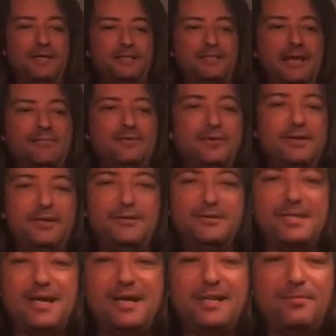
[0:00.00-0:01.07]
I
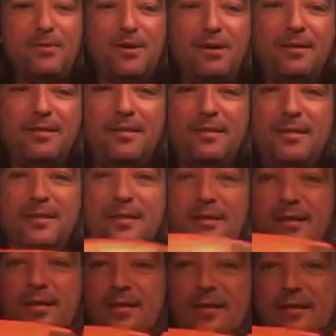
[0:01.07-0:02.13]
just have a little tiny
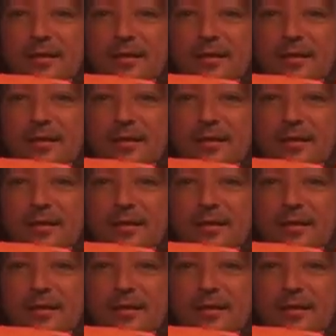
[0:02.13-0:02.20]
mark